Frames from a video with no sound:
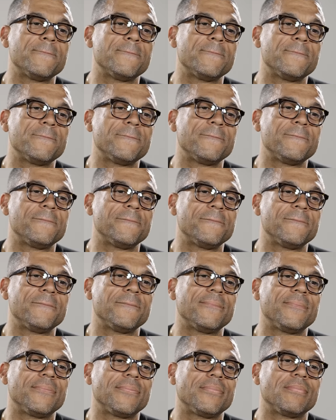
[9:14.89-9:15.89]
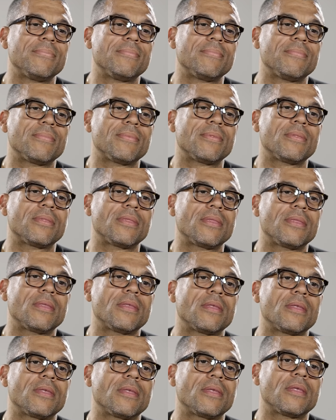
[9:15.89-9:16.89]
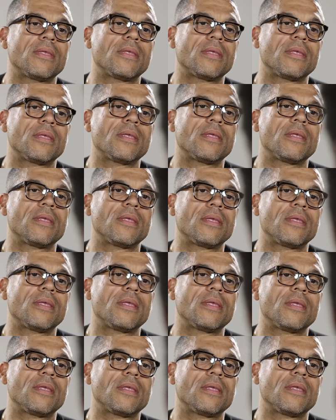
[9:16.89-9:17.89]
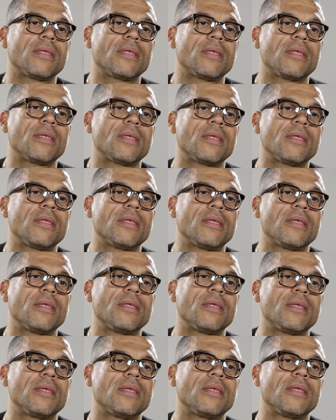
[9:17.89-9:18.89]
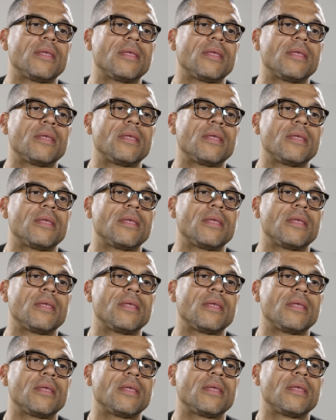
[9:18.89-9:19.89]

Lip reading: [no speech]